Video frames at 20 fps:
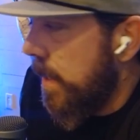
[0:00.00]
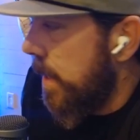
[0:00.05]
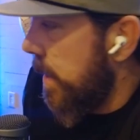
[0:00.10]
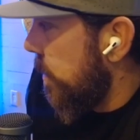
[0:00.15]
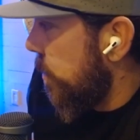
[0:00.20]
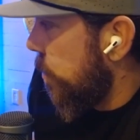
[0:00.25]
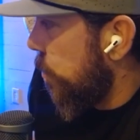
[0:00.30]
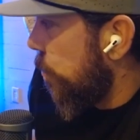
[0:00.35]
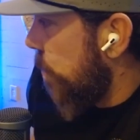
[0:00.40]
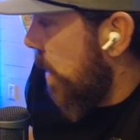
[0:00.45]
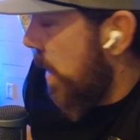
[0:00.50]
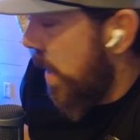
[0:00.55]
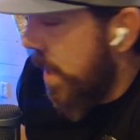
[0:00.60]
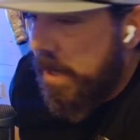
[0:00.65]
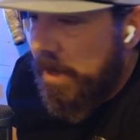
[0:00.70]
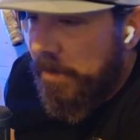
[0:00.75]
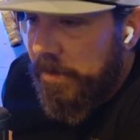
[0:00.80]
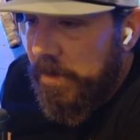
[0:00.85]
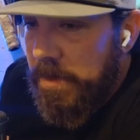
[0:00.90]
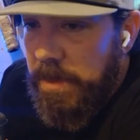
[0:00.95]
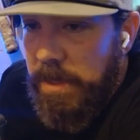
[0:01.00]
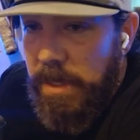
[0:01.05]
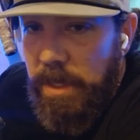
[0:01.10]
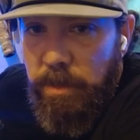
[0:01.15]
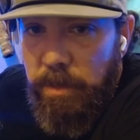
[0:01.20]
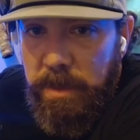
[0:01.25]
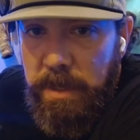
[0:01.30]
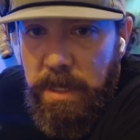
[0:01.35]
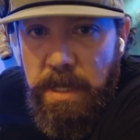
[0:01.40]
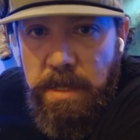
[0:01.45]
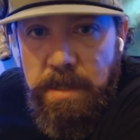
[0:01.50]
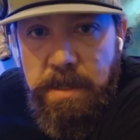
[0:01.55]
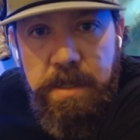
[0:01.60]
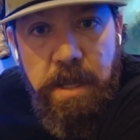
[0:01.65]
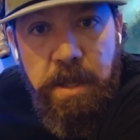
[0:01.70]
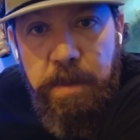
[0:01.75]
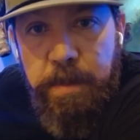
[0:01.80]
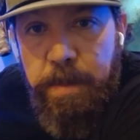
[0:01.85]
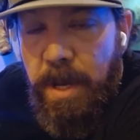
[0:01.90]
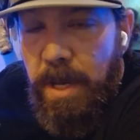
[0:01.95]
is Ryan Uffens here with the Hunt
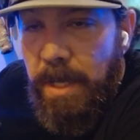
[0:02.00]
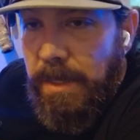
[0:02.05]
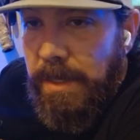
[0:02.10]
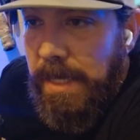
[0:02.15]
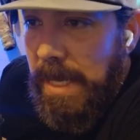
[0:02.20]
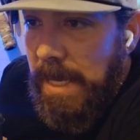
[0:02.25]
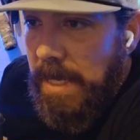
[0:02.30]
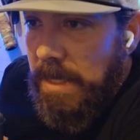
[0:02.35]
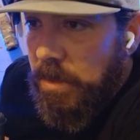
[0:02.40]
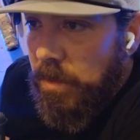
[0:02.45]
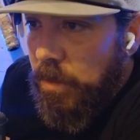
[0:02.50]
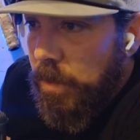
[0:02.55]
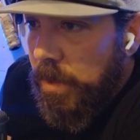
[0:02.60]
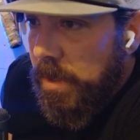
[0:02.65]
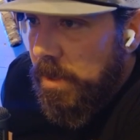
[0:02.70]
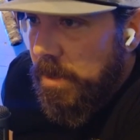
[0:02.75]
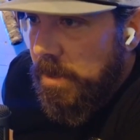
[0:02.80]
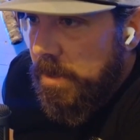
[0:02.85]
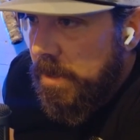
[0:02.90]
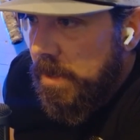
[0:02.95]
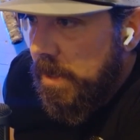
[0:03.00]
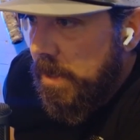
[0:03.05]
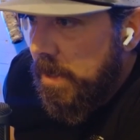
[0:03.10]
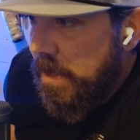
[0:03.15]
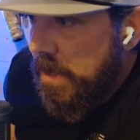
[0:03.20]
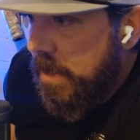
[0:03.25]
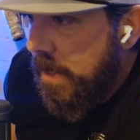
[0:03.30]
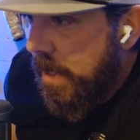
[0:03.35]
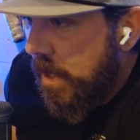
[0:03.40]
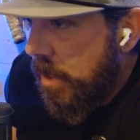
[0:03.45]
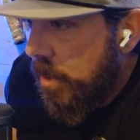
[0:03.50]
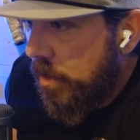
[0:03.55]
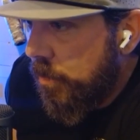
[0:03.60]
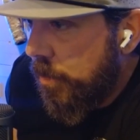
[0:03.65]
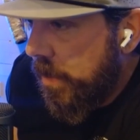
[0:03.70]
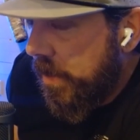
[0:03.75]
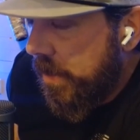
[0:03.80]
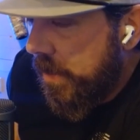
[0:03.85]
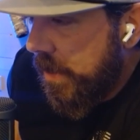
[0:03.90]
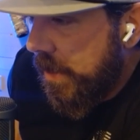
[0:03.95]
Stealth Podcast. We are sitting down
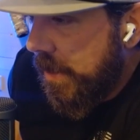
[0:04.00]
with